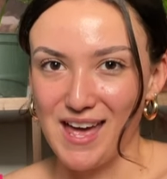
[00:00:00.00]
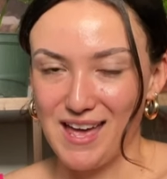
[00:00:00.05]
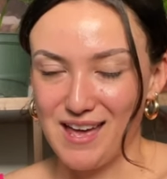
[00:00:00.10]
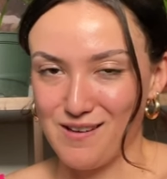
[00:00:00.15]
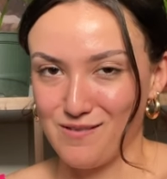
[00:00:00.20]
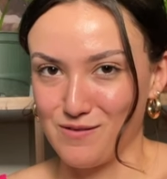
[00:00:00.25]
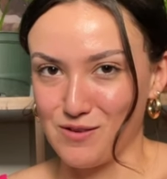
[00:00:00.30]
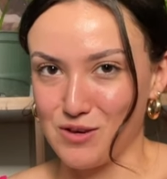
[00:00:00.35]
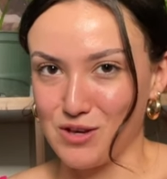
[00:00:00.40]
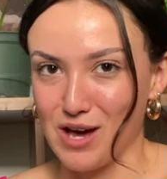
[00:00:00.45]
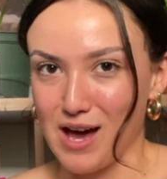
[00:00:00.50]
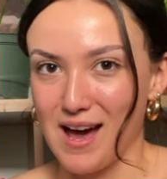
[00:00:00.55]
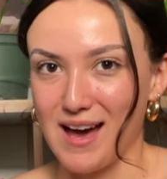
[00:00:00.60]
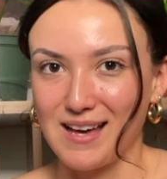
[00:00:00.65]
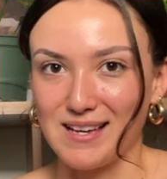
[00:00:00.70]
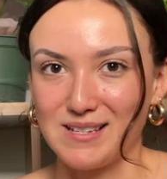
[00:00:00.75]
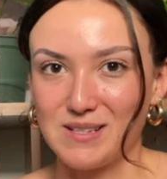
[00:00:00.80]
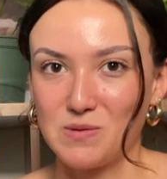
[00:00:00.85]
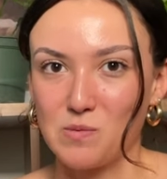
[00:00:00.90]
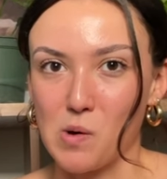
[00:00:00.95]
If you
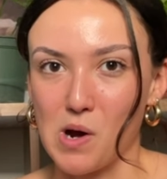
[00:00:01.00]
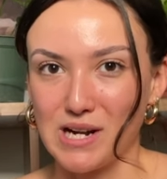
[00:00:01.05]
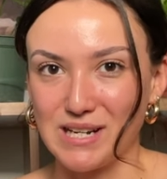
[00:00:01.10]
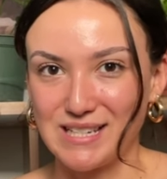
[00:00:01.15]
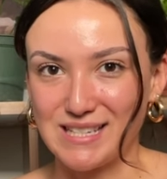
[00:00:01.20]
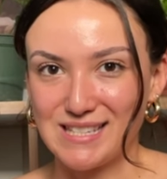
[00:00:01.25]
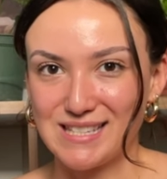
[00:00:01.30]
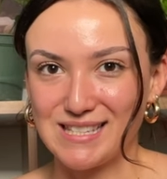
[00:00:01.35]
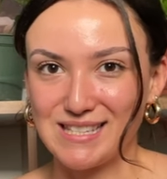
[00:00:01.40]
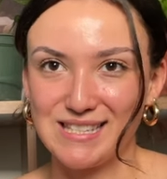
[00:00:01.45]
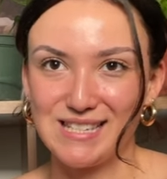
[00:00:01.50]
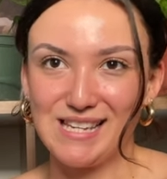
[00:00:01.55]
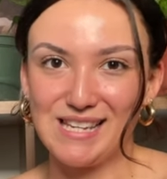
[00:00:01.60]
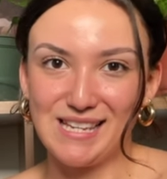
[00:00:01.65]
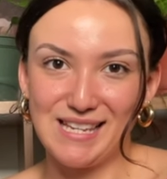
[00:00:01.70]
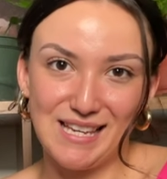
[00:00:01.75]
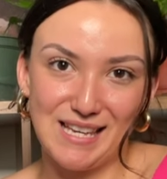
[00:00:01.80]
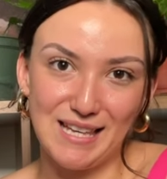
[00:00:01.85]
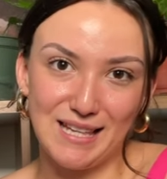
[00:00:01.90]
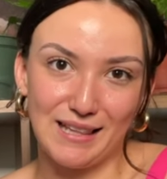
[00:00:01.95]
guys want to
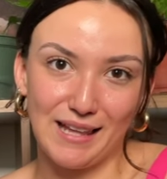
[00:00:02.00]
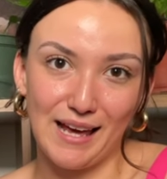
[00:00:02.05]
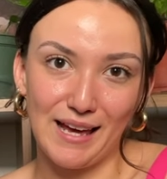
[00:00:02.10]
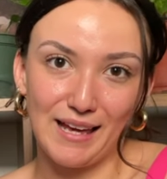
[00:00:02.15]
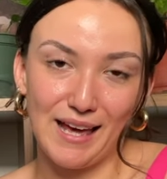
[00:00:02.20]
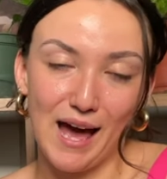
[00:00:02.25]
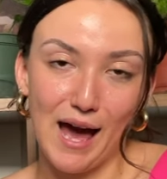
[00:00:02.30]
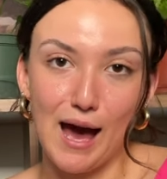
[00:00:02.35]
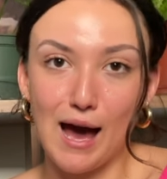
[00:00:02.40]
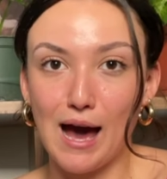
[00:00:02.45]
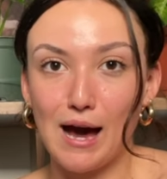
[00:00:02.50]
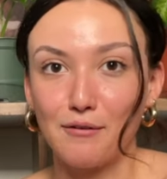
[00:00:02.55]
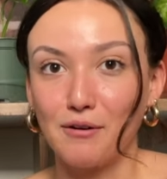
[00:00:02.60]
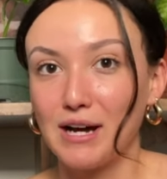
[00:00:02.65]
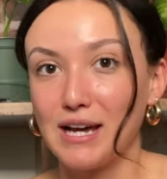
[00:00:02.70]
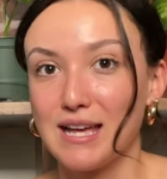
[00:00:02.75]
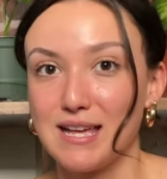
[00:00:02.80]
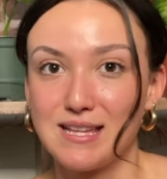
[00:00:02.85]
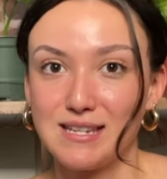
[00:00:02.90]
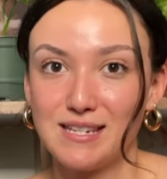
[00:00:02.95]
see like how
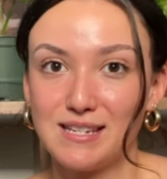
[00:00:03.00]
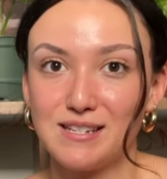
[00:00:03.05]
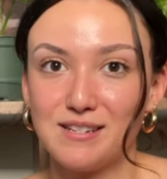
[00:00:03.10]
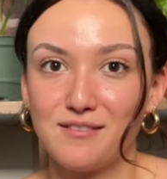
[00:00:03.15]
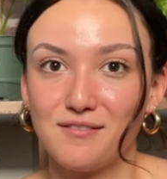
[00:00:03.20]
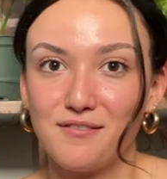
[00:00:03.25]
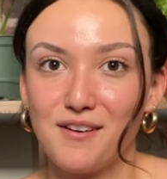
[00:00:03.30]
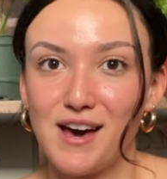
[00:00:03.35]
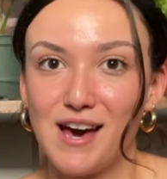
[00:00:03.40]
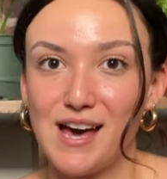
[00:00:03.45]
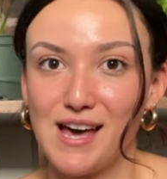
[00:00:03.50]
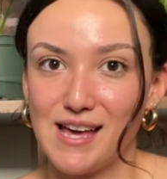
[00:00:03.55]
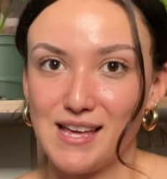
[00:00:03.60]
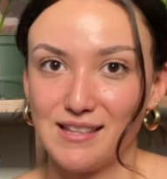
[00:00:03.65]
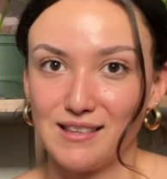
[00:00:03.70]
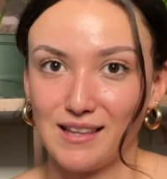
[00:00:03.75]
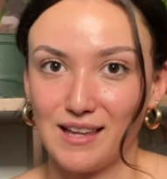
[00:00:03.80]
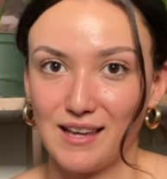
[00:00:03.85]
I identify and